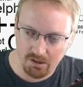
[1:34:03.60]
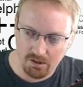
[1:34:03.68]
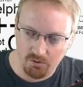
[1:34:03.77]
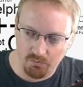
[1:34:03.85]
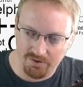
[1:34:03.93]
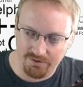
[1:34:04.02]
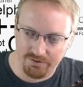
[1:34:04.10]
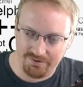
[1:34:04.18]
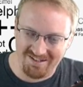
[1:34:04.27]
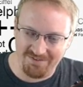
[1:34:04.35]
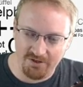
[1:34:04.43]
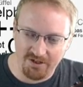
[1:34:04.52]
Well,
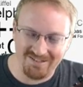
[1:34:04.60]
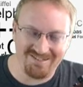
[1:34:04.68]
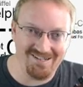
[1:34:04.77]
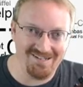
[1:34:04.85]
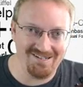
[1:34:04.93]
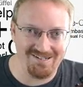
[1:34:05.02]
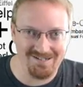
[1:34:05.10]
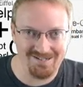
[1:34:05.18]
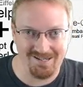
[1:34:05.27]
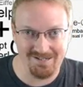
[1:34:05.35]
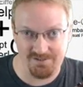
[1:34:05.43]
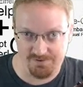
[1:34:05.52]
that's very data
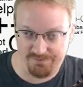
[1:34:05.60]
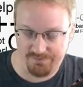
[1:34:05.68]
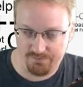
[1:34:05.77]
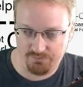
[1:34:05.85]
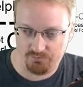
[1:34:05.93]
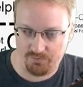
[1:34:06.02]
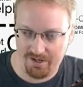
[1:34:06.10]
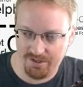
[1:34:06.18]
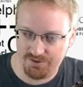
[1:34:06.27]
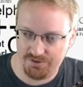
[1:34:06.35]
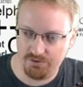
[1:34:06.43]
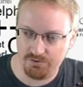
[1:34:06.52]
intensive, right?
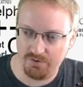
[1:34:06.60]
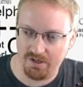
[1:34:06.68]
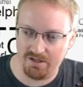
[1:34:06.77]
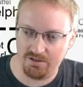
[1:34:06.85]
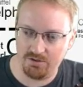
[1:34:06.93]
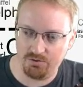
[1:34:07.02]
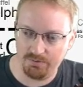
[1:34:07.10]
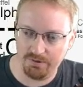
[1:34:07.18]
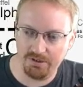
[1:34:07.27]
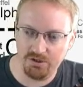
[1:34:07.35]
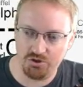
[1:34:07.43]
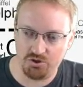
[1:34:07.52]
So, and you're
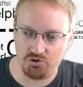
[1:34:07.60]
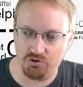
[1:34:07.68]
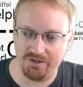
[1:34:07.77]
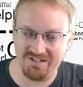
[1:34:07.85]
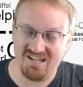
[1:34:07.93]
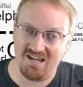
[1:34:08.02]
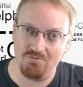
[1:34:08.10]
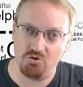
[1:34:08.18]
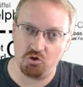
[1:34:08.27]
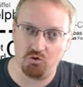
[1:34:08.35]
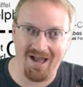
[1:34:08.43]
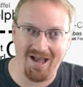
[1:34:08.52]
really just trying to keep
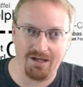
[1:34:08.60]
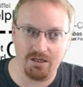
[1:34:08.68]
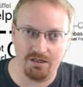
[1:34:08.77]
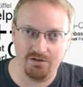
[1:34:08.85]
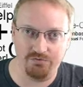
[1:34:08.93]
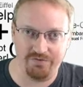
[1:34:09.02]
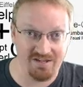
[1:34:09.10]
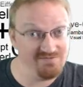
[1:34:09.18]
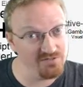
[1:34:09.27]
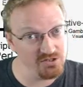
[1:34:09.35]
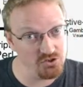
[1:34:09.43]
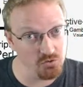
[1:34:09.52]
track of
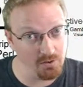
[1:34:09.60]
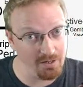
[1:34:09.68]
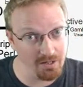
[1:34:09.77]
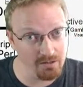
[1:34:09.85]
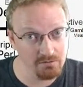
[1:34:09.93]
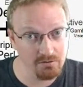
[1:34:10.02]
inventory.